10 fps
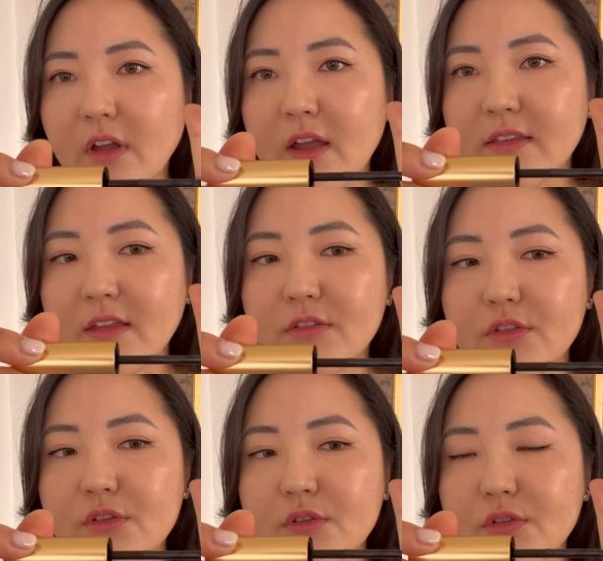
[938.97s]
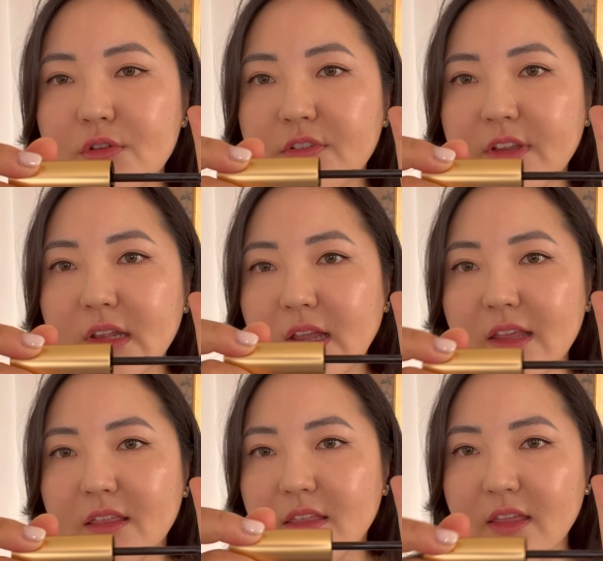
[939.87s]
I tend to use it
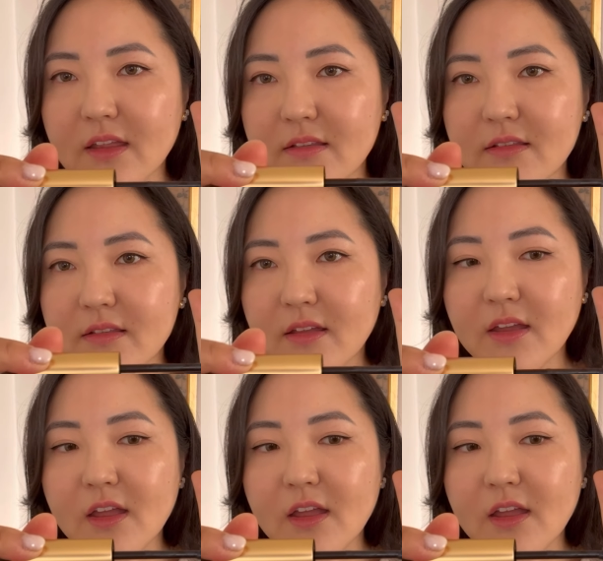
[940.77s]
like this.